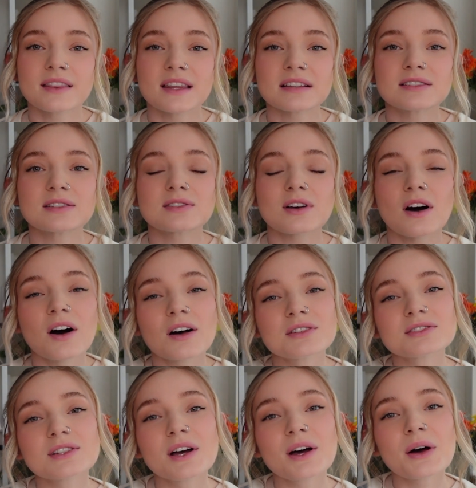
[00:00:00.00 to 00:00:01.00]
This is
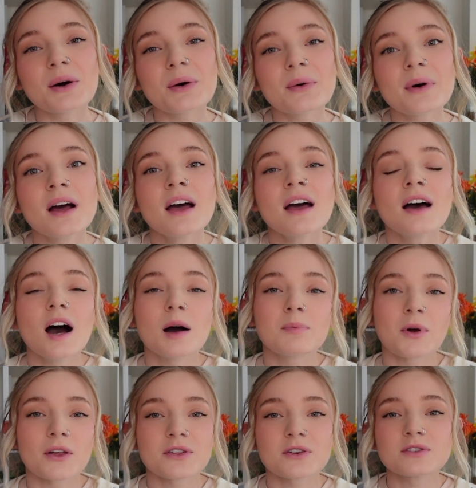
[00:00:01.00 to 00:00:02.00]
also a
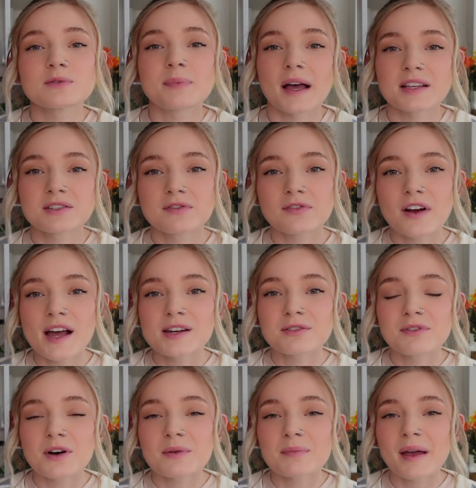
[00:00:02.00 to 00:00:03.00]
brother's best
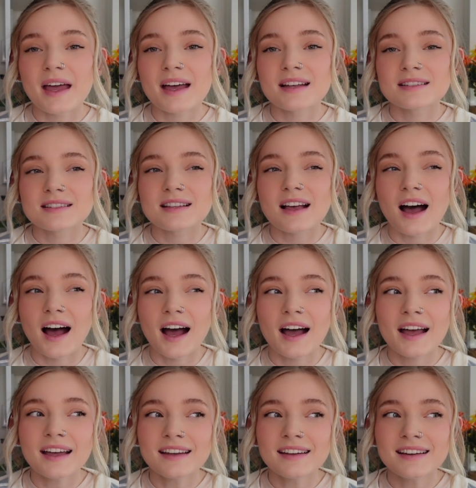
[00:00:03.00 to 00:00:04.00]
friend romance.
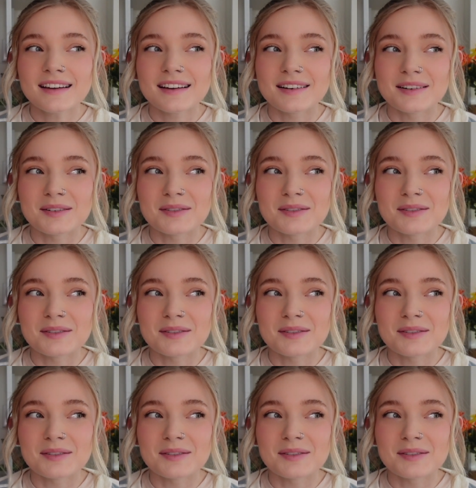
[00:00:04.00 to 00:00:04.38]
I